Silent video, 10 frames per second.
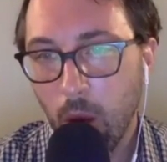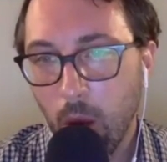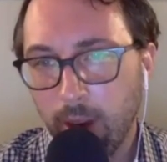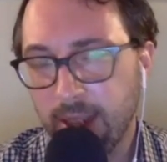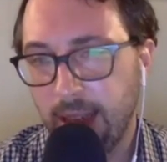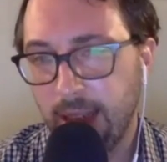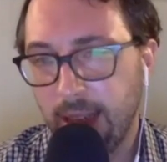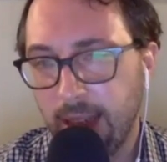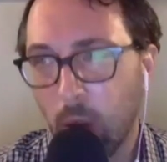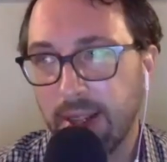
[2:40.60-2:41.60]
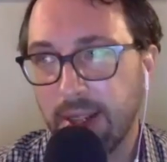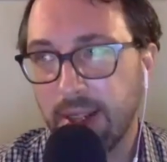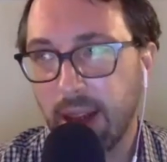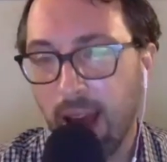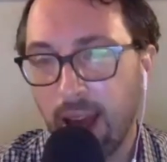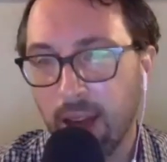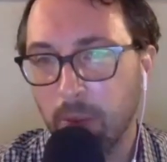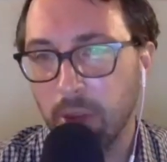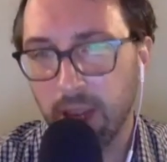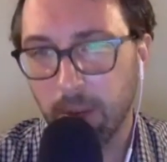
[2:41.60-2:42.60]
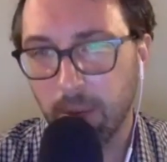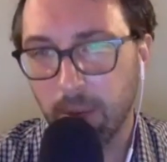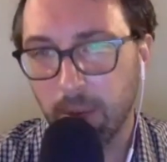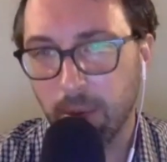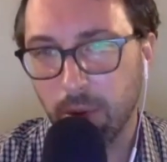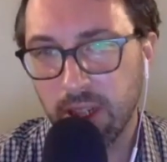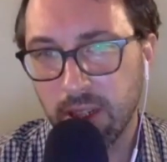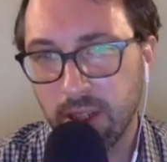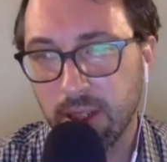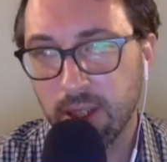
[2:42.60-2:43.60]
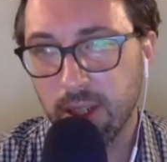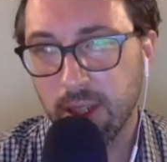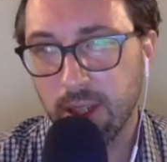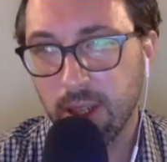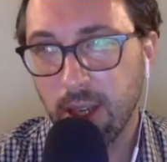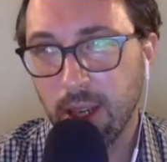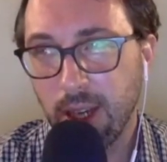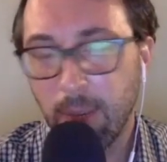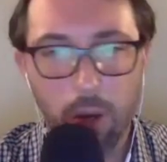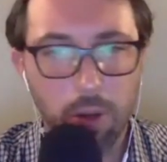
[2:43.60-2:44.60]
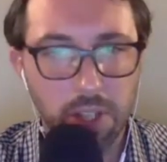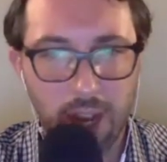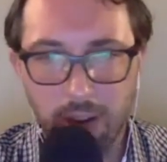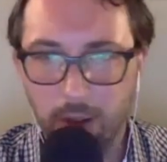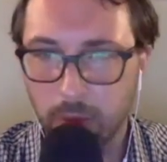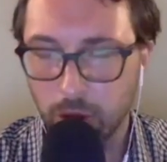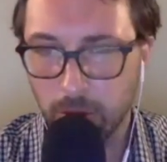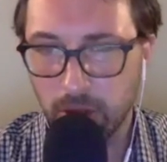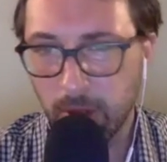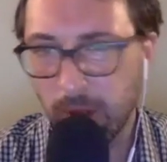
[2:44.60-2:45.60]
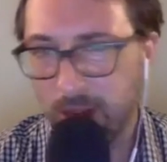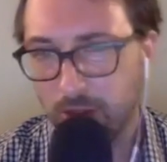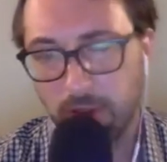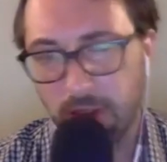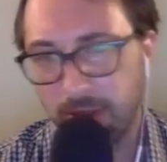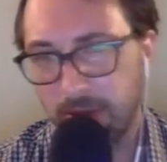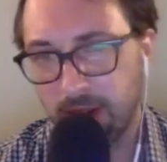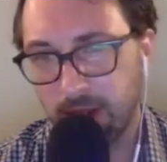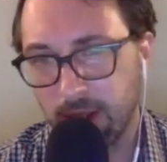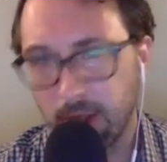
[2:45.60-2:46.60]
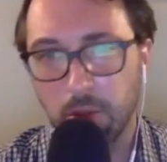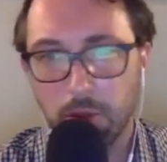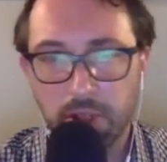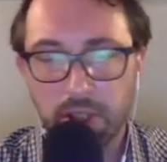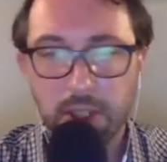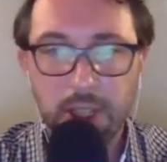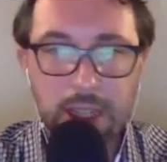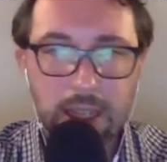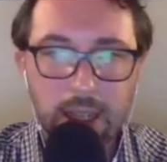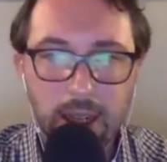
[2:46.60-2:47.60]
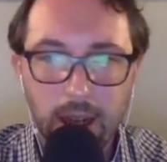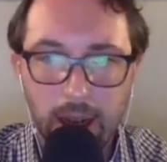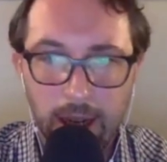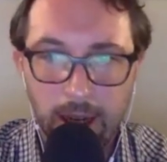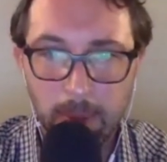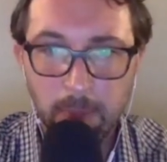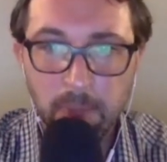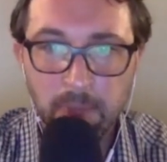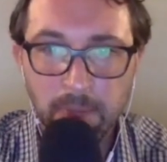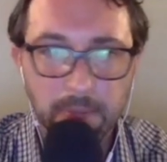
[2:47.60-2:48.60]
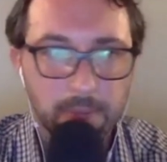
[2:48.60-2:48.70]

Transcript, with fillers: whereas egg white and plant proteins oppose iron absorption. I'm not sure if they affect zinc absorption. Um,